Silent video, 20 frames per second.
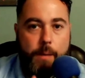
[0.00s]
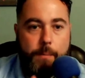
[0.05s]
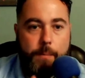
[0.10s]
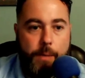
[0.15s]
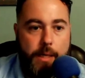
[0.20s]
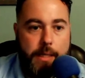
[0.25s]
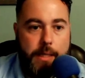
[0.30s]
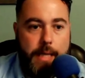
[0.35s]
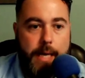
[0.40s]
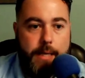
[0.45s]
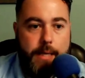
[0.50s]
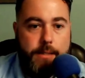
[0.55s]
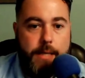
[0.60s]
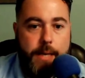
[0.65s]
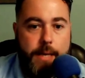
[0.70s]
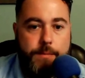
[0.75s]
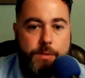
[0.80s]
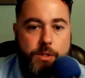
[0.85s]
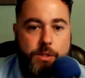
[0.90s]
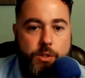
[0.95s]
But a lot of
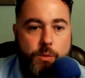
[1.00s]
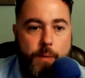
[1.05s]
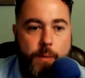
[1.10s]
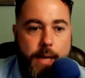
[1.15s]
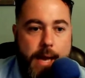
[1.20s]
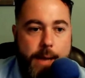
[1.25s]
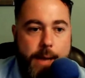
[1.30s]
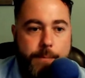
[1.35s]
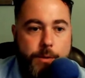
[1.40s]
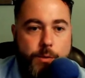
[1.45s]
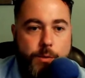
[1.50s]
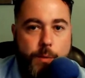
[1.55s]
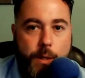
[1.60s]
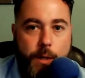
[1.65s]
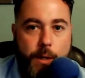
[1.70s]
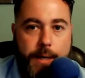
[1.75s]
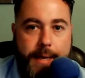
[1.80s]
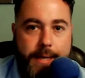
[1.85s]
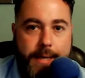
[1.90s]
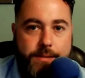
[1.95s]
times, this is what happens when
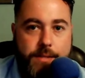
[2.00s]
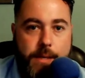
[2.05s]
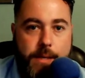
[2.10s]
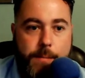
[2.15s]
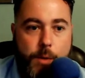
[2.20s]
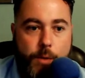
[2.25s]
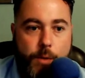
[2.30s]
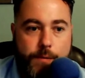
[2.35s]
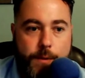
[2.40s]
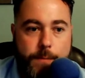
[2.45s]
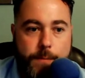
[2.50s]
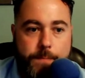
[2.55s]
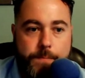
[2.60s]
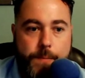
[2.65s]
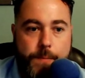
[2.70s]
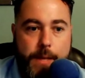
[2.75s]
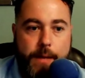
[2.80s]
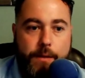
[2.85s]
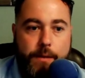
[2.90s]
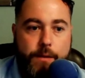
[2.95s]
our guests come over.
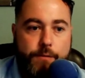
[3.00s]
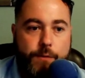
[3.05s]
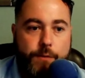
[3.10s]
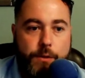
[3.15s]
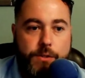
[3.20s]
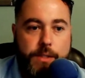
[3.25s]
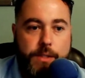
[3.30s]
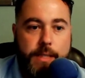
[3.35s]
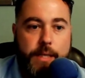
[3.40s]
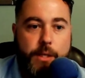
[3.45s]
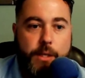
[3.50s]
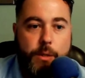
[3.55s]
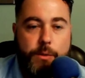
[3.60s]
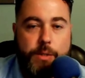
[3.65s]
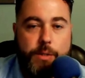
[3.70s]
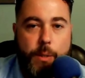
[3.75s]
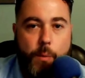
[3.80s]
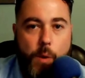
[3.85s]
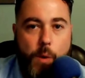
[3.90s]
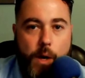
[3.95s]
The first thing they do
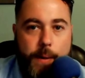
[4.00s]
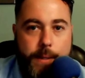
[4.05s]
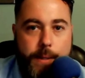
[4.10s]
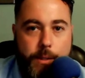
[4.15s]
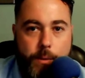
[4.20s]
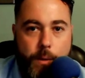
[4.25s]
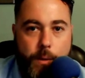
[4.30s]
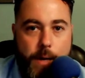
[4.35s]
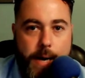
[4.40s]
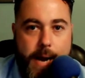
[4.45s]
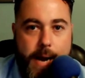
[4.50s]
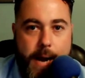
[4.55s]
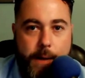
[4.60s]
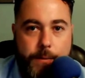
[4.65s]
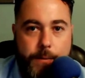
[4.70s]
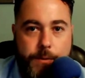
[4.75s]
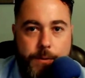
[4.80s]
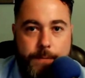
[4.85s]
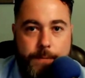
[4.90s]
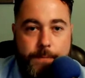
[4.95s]
is they walk into our
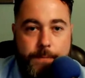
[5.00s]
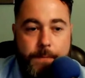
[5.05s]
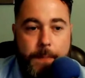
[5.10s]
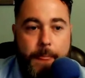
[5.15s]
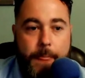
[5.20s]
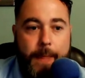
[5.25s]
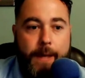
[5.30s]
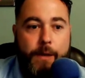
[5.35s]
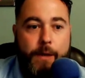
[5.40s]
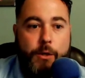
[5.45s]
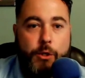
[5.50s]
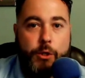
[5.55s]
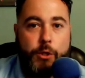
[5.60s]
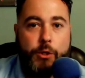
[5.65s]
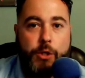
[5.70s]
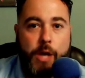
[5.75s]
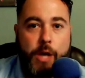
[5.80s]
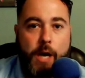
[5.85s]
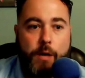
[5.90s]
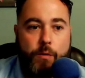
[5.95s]
house. Your
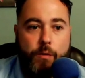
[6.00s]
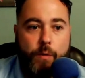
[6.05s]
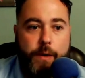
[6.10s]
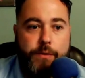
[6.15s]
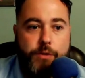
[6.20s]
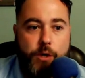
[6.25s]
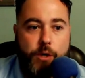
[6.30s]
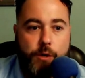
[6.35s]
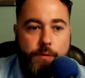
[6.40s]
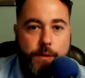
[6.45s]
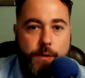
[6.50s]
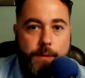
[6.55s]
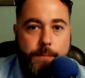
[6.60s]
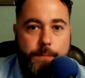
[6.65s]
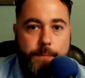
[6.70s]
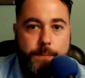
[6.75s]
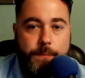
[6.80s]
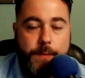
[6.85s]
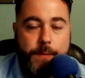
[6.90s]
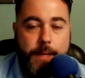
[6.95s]
dog runs over.
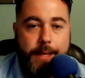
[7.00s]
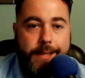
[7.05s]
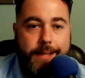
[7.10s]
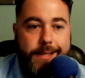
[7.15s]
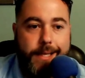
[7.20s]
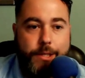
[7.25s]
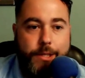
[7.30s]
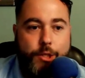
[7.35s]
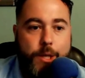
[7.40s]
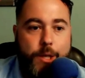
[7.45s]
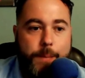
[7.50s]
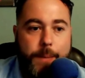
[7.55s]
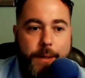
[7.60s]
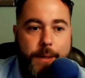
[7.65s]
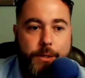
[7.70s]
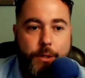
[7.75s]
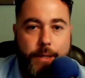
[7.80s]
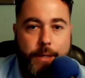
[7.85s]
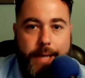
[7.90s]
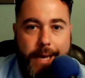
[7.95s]
They jump
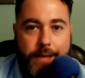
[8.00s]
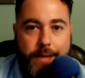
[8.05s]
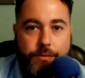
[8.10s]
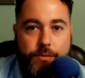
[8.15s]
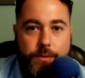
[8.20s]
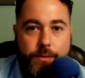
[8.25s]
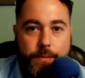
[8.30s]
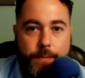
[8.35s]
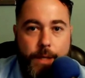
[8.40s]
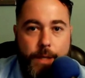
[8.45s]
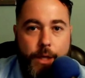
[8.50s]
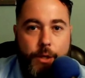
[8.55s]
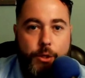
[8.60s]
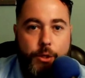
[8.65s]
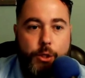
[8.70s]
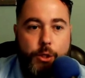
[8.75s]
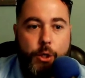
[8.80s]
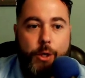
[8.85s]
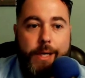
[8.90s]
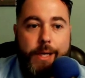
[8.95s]
on your guest.
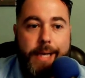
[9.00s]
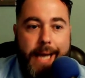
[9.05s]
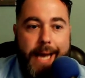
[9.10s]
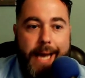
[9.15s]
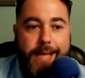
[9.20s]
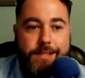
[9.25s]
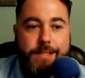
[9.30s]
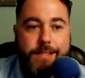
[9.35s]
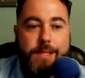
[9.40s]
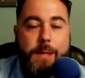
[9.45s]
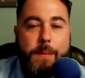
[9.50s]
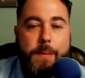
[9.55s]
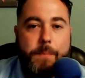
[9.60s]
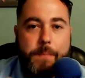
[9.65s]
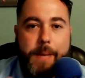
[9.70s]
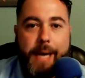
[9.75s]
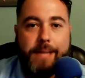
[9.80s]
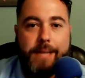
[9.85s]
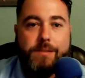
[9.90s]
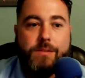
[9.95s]
Your guest
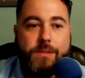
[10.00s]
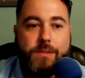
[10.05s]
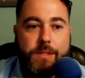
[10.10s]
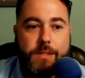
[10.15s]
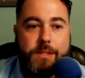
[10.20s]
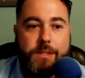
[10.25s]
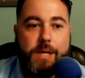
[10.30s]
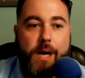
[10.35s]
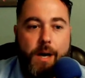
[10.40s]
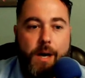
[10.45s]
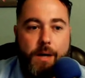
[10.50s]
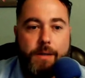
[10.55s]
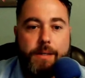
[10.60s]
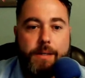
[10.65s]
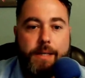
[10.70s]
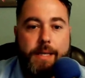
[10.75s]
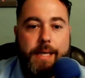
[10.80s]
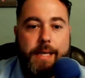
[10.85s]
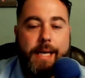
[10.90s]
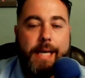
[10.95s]
pets the dog
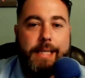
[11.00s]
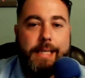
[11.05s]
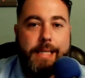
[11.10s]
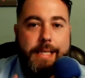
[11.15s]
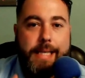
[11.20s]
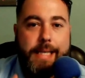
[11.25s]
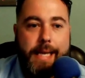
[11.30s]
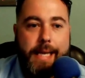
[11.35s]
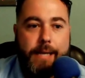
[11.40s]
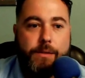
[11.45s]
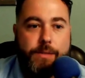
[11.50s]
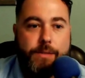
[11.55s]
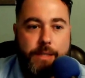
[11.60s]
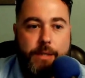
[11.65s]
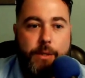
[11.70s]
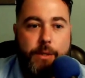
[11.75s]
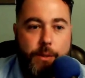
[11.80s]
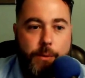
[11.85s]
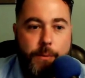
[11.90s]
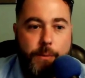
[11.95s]
and then yells at
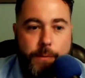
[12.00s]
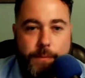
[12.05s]
you.